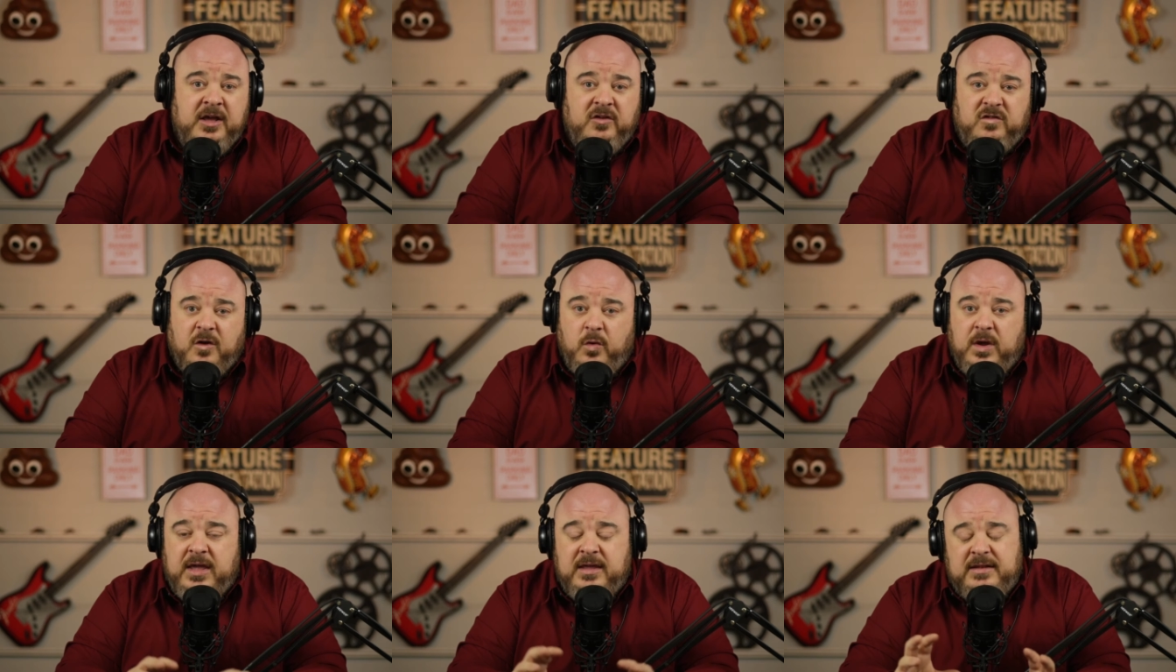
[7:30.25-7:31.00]

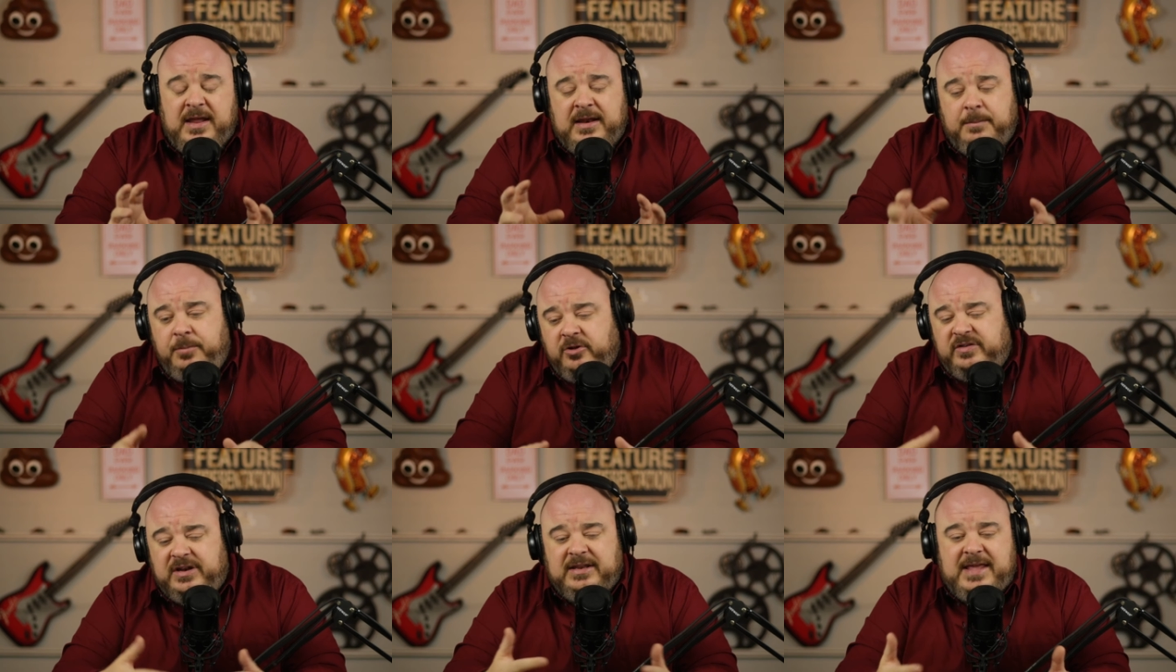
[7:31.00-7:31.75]
So it
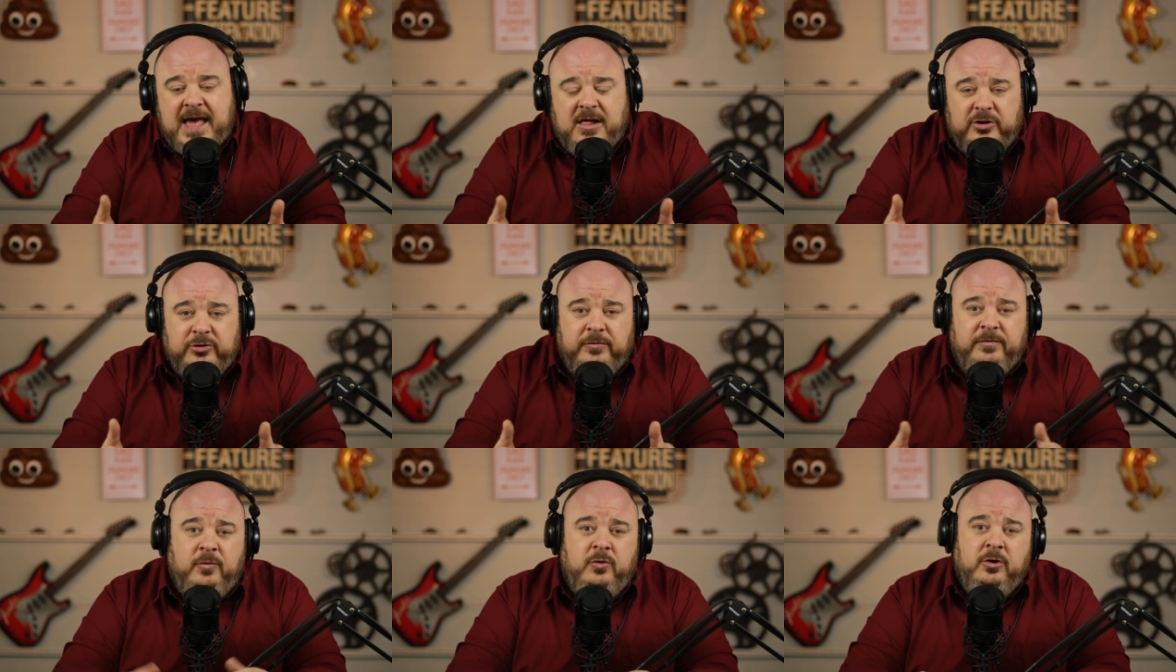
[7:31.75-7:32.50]
puts it in calendar
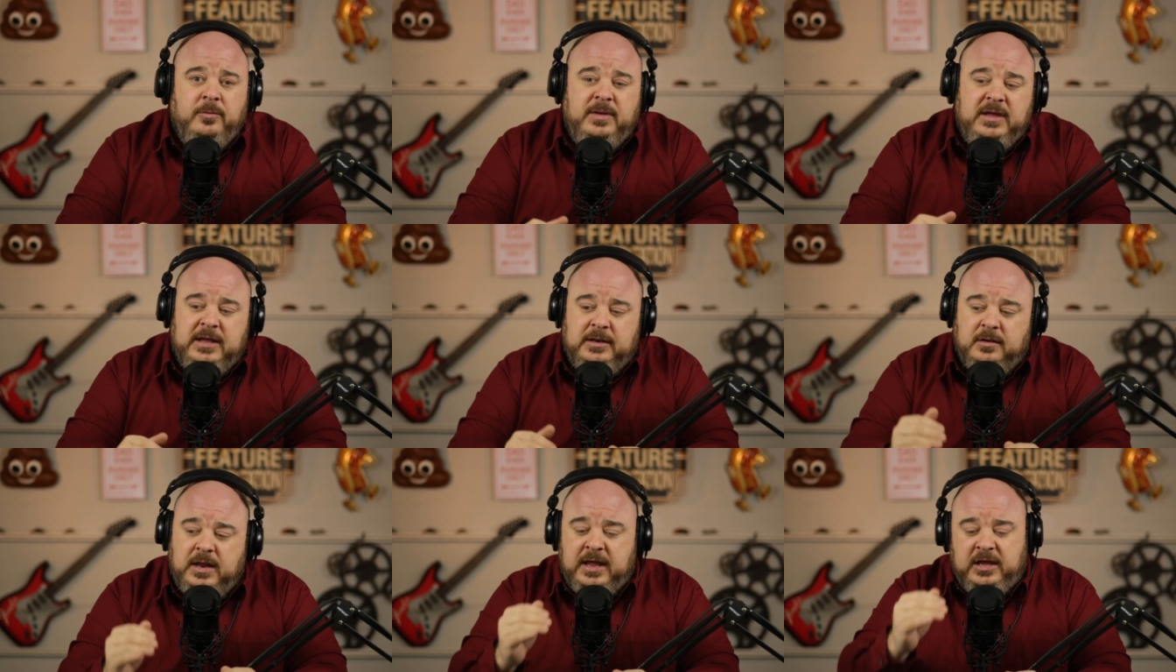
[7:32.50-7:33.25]
form. It
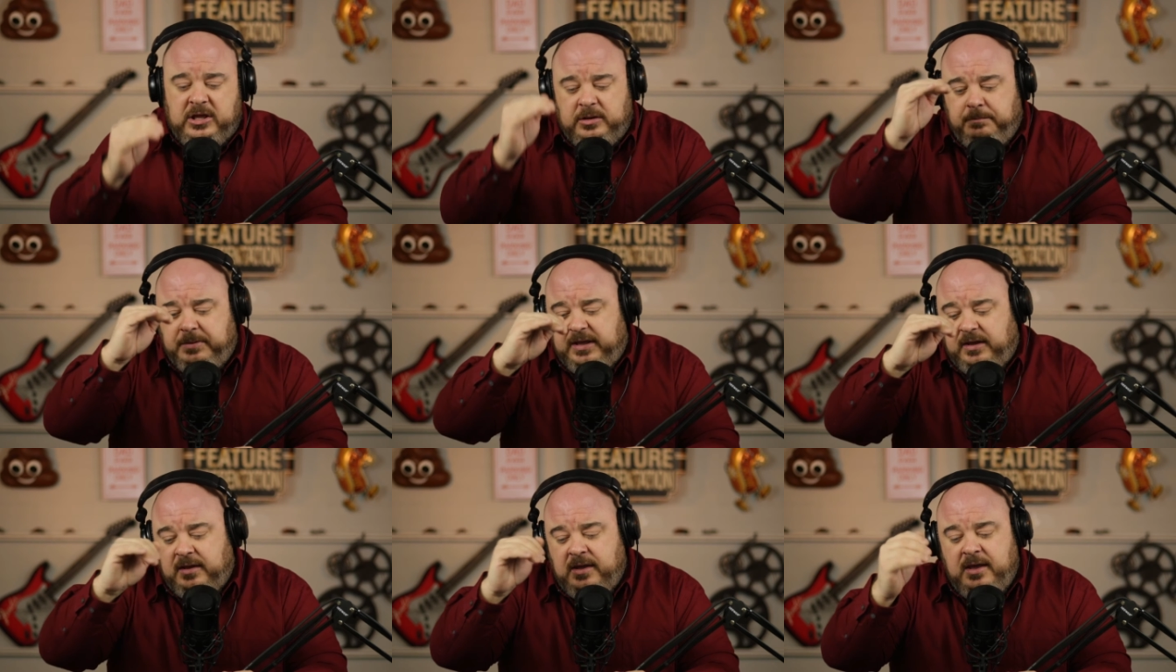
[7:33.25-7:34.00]
can
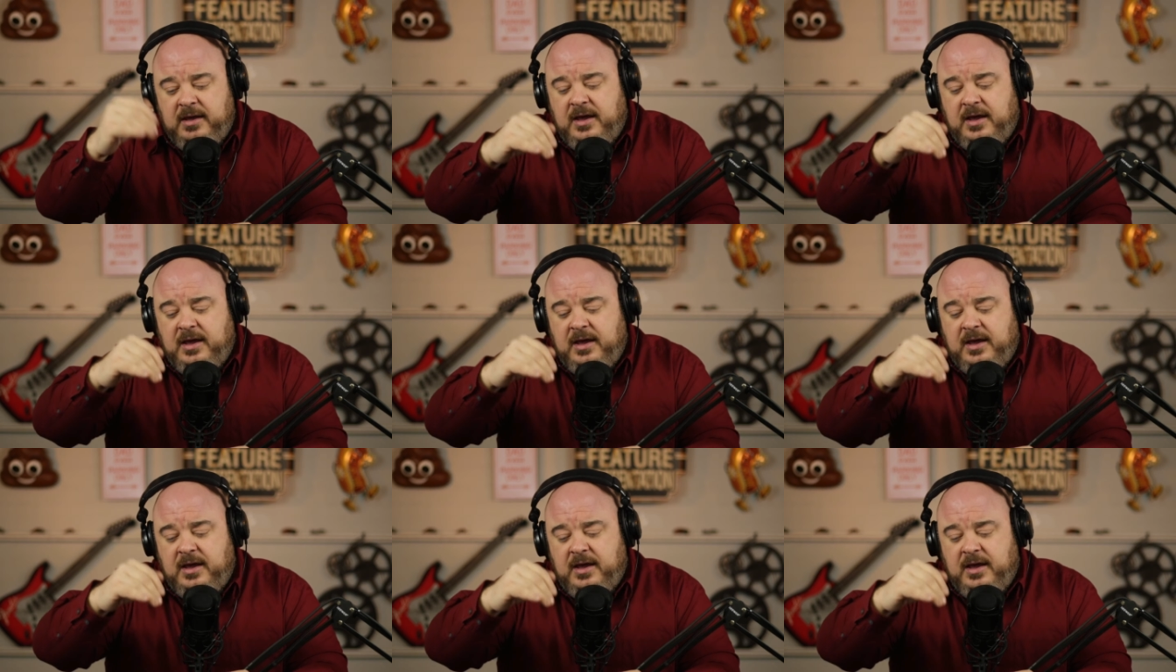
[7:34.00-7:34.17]
be